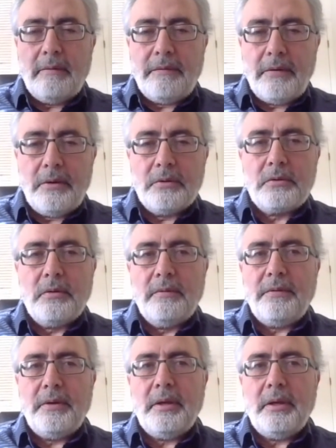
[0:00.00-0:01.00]

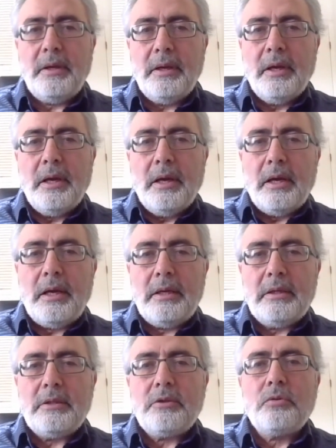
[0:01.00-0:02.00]
philosophy
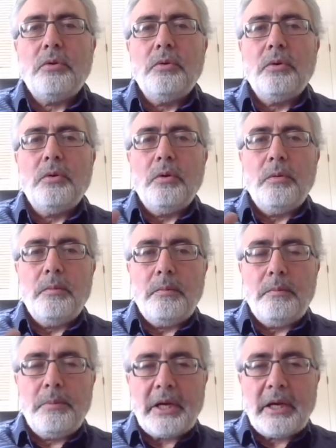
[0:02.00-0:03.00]
is to
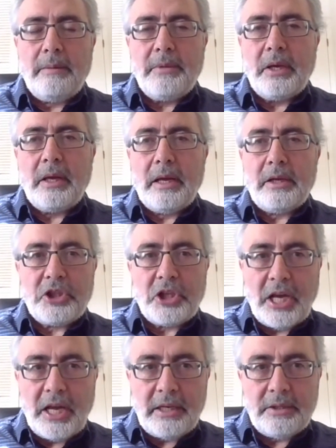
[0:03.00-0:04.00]
becoming a
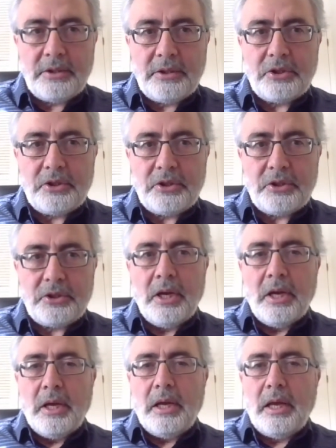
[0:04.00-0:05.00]
challenge
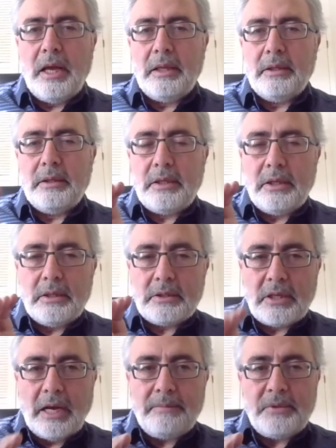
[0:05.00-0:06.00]
and the
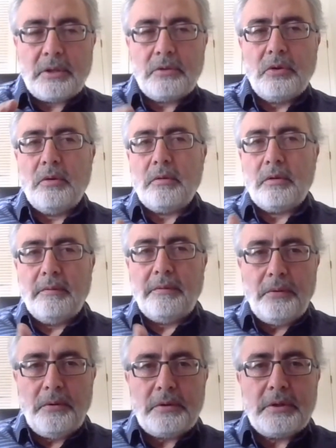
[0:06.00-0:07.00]
subject. So the
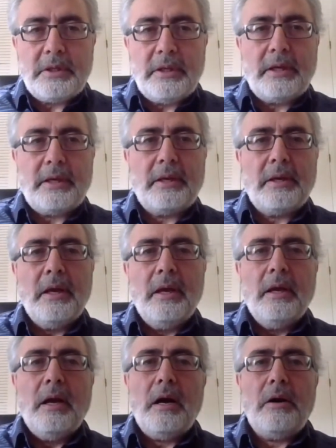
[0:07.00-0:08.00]
first thing,
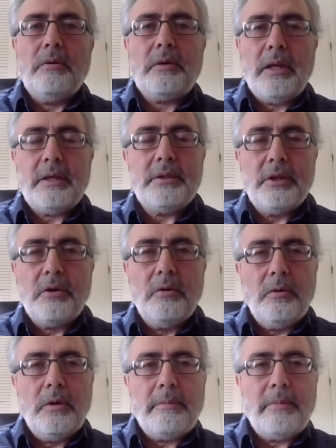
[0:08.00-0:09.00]
our classical
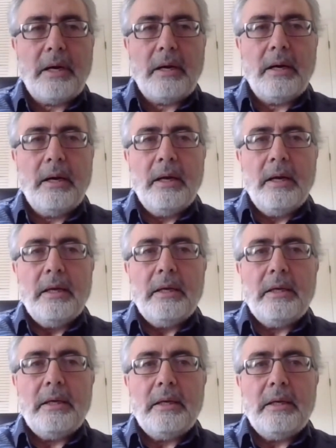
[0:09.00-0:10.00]
ulama
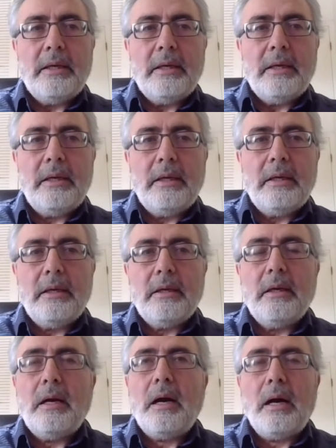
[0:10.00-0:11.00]

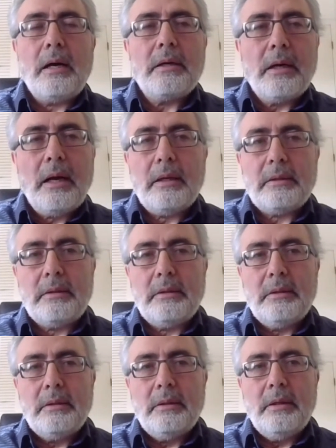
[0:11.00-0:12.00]
are not
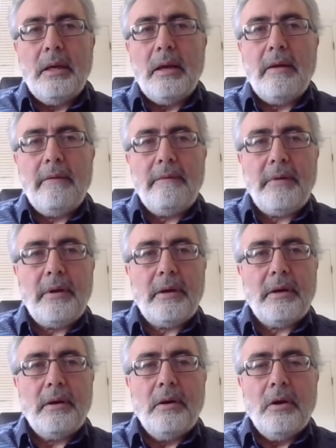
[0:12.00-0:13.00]

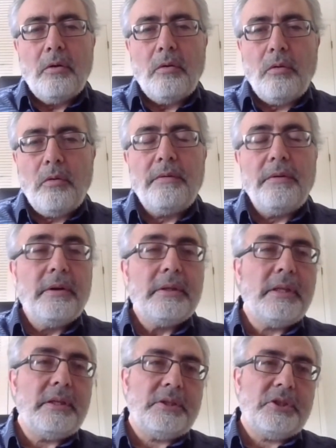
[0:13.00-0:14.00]
aware of
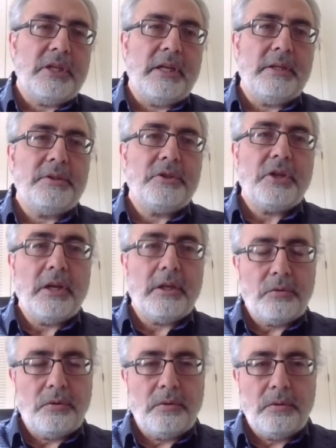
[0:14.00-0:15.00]
this challenge
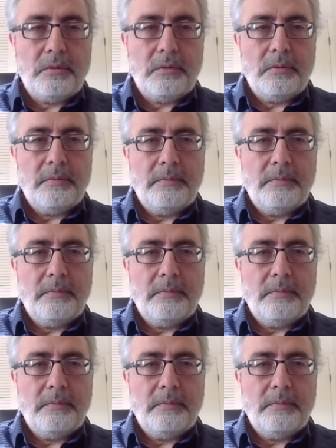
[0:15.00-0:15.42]
at all.